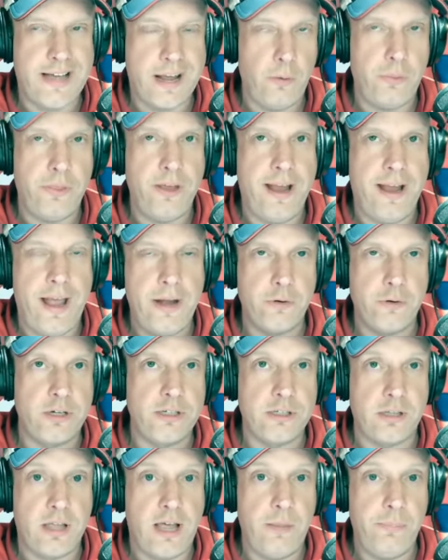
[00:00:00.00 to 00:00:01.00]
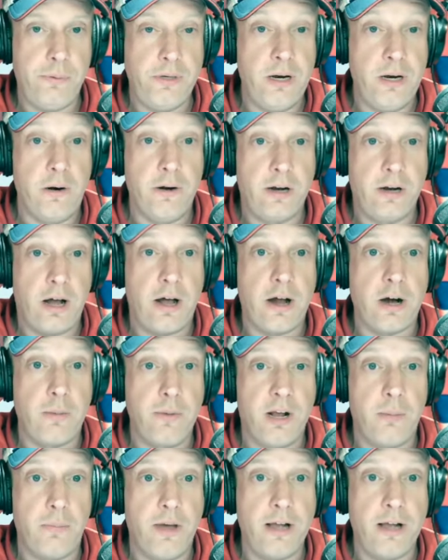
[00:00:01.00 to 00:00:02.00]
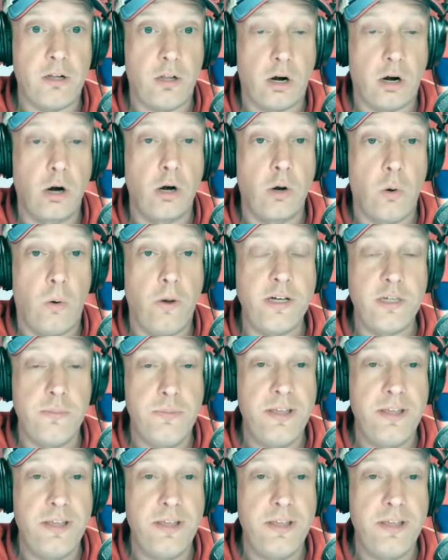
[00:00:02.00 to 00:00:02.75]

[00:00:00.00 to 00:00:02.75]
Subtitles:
I don't think Henrik's Lapierre and Connor McMichael are going